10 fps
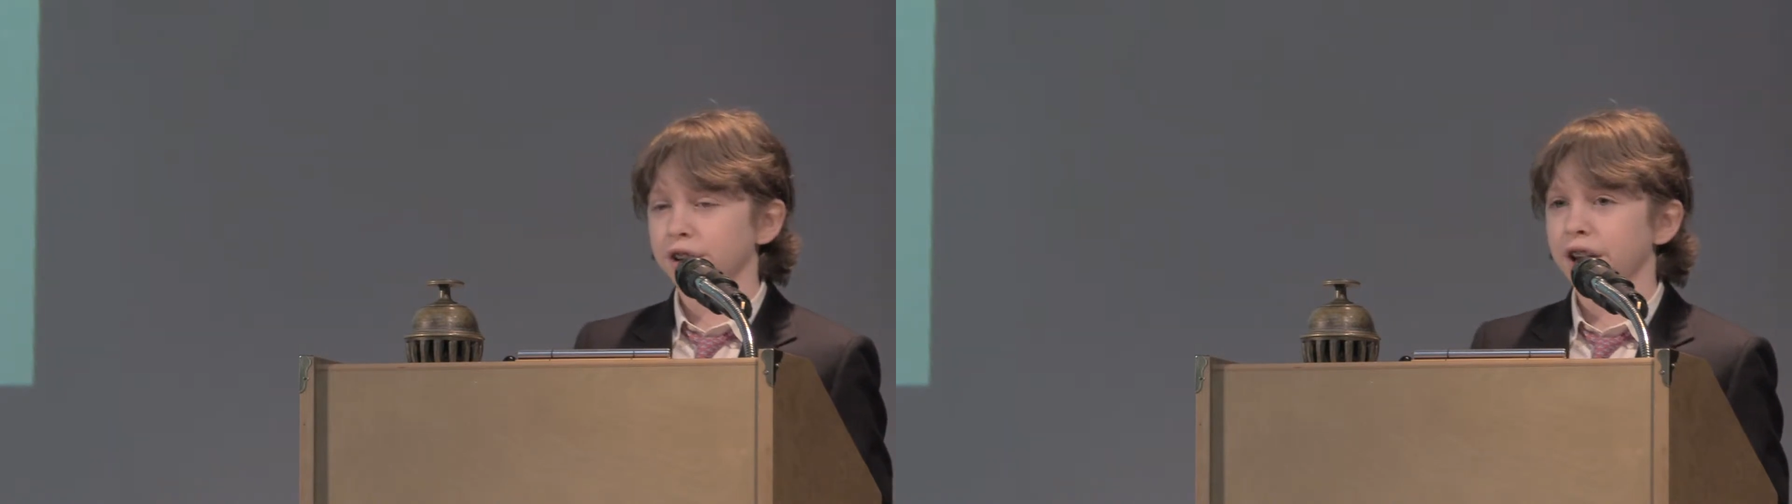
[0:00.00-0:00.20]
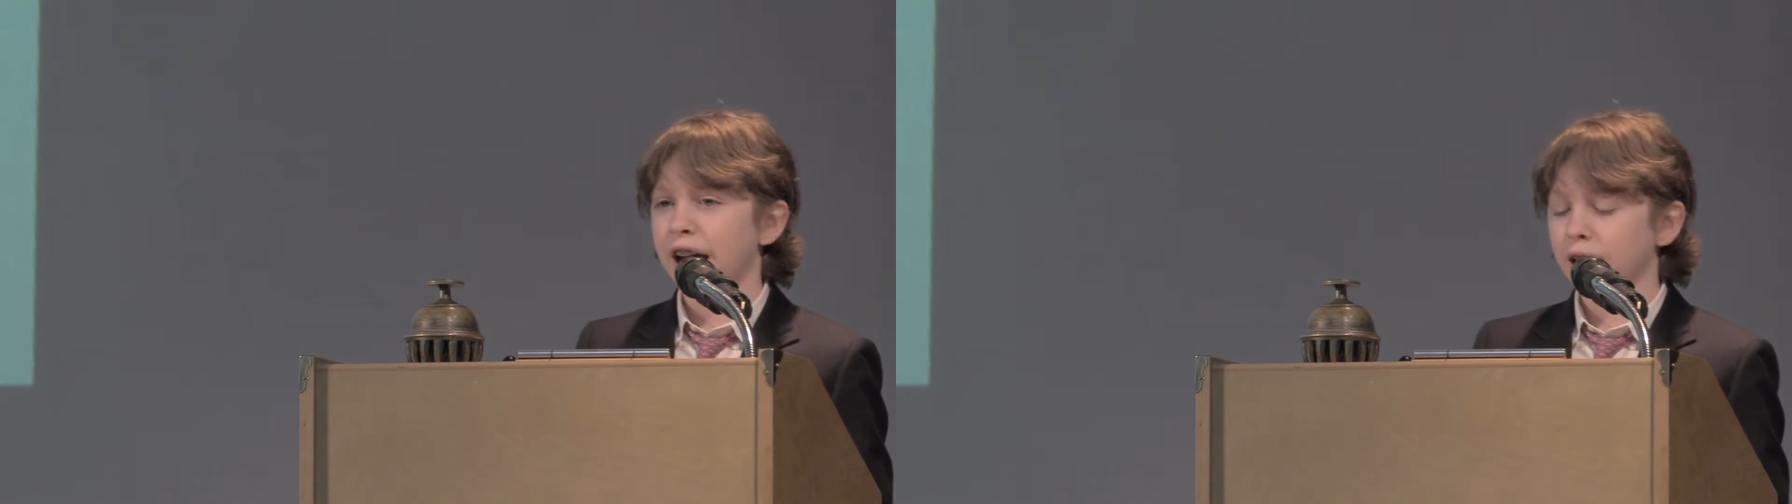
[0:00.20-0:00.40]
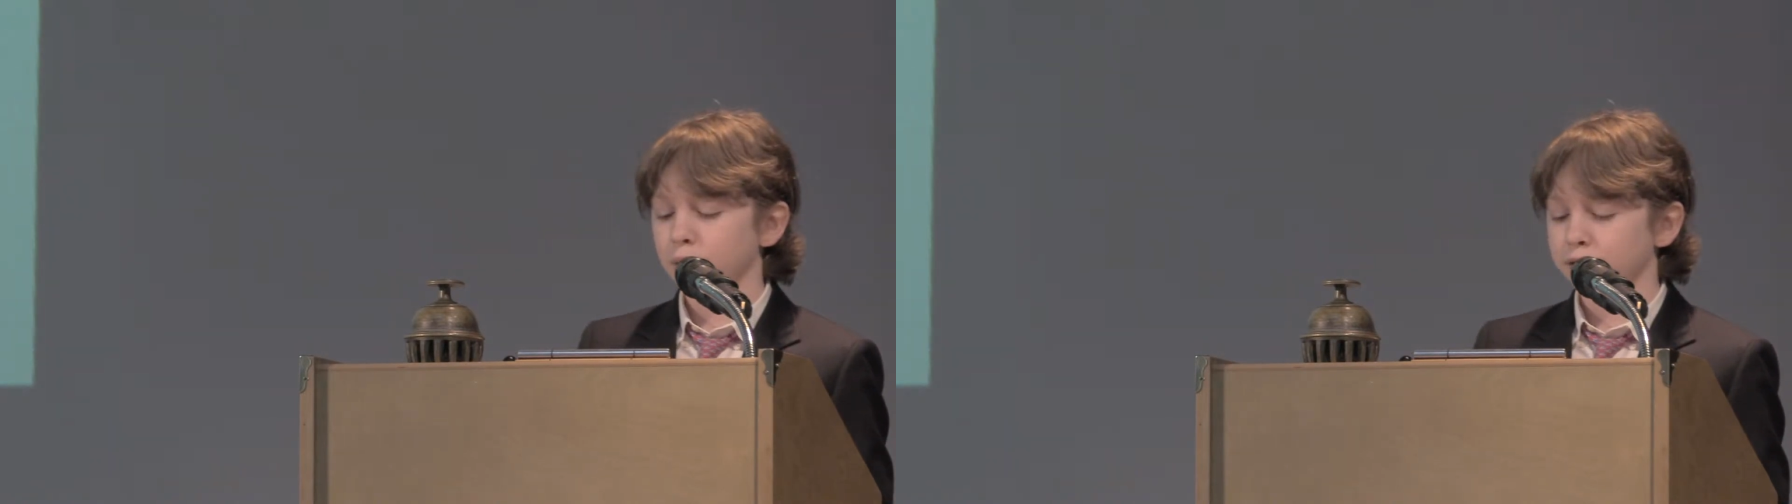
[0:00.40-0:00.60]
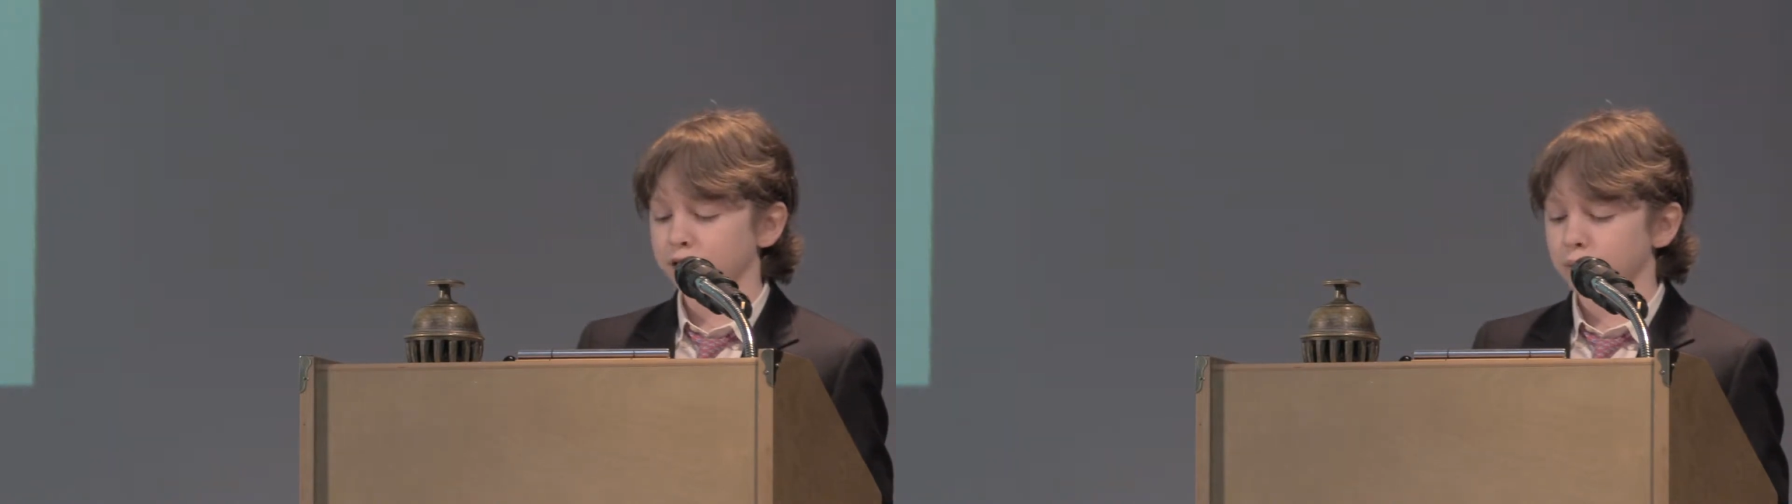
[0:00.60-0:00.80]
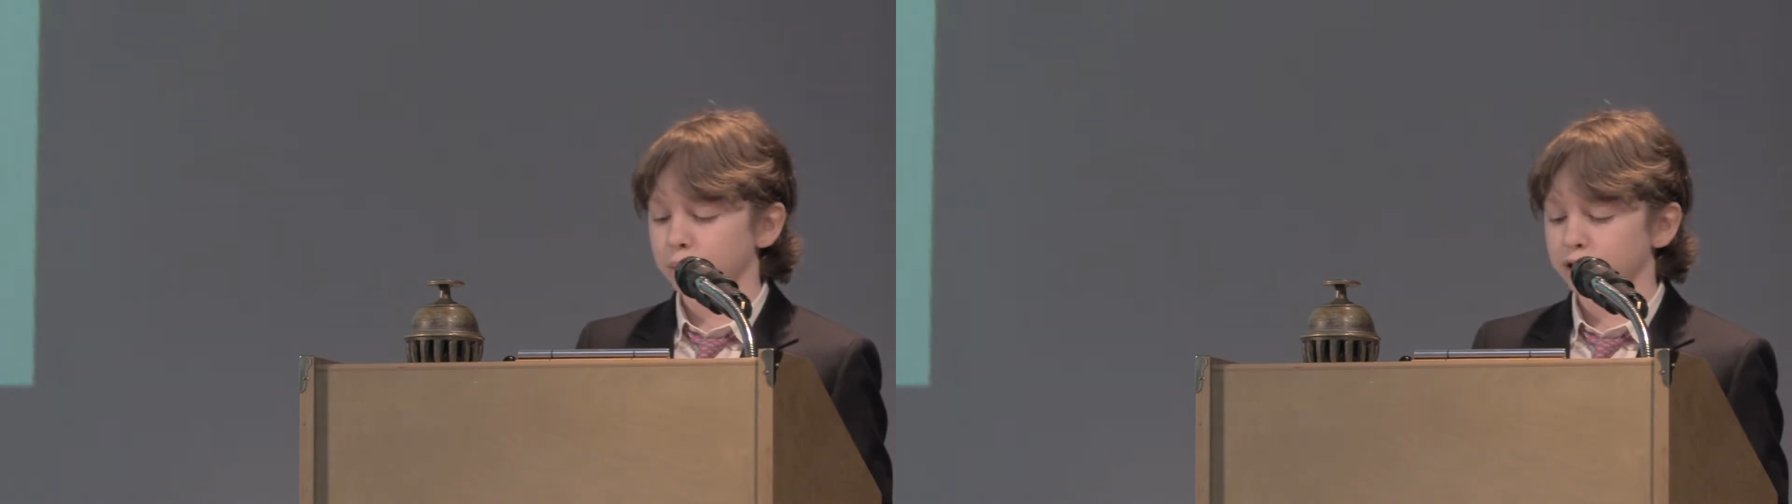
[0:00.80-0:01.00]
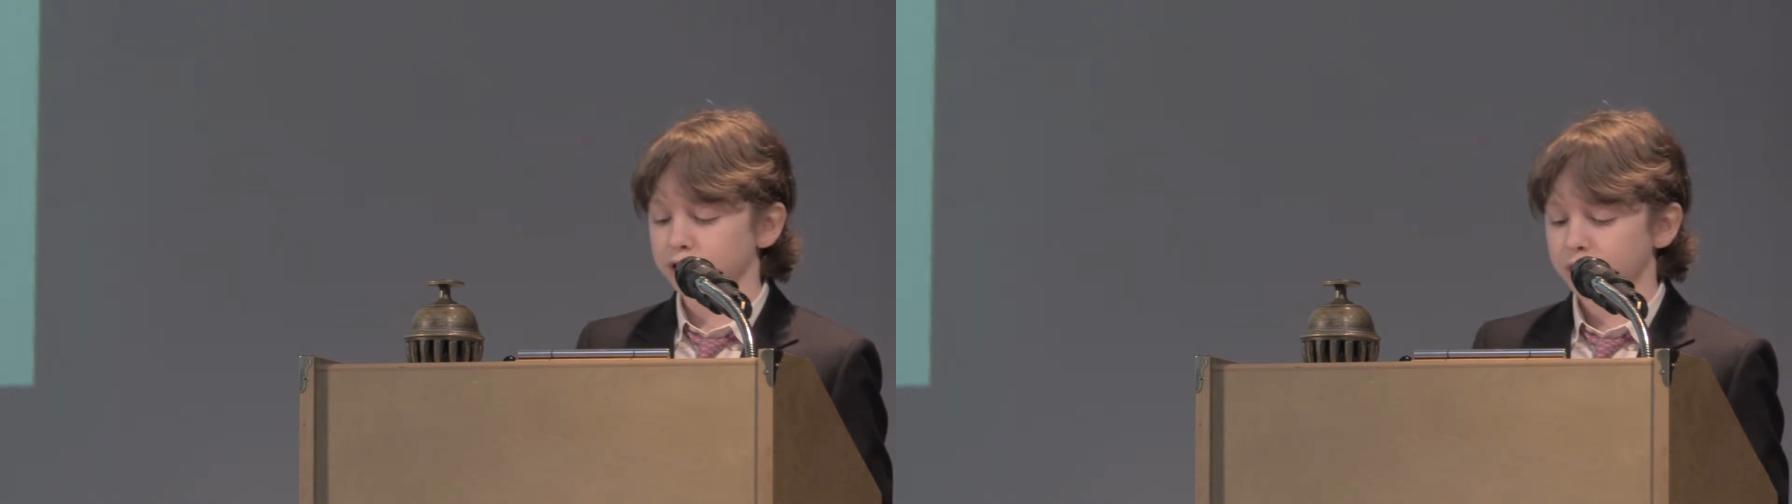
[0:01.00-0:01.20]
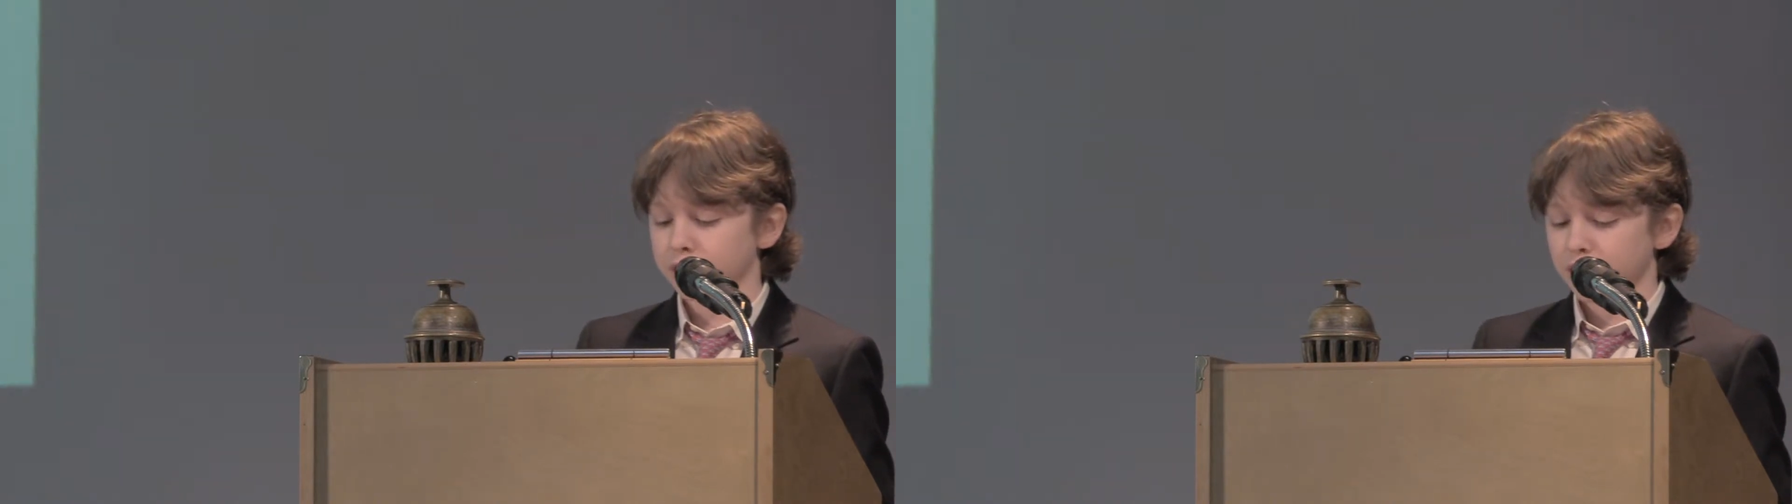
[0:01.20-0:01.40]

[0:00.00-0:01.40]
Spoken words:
in how things work,